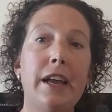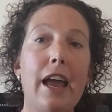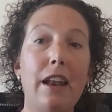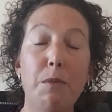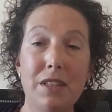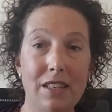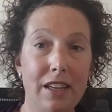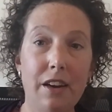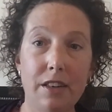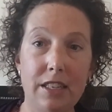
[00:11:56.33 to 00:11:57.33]
And it was an
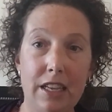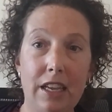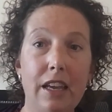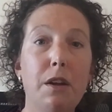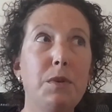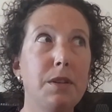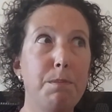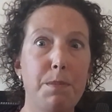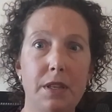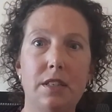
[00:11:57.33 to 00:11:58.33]
ERD and it was a
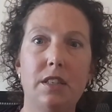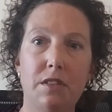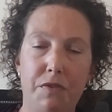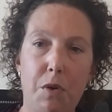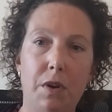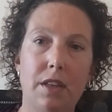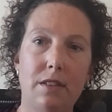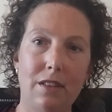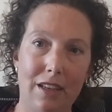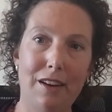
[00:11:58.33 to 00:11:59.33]
business
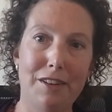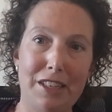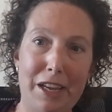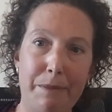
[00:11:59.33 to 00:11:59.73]
focused ERD.